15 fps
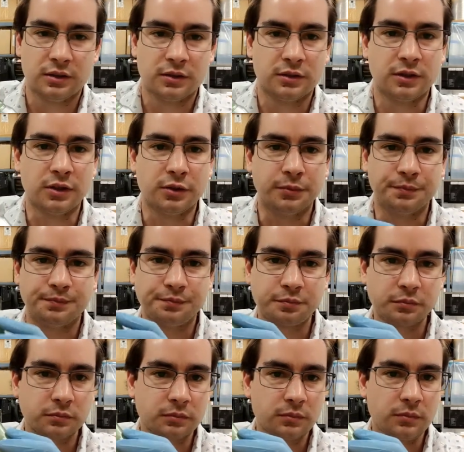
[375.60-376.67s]
So
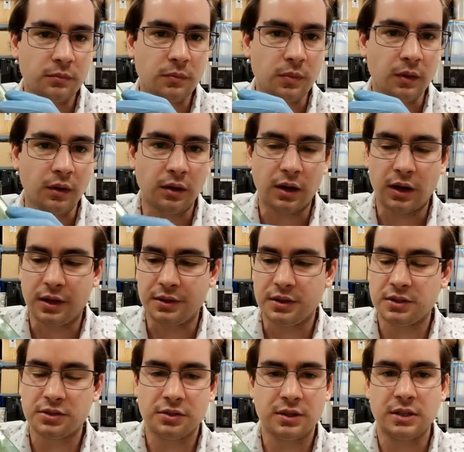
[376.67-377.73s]
uh,
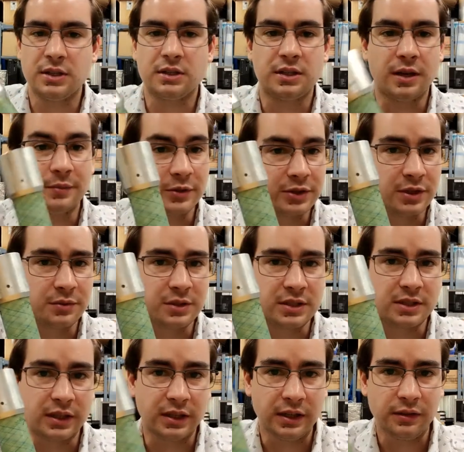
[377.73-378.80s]
these are the samples that we
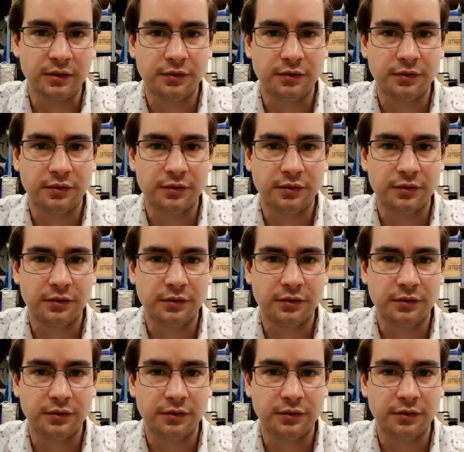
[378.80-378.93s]
study.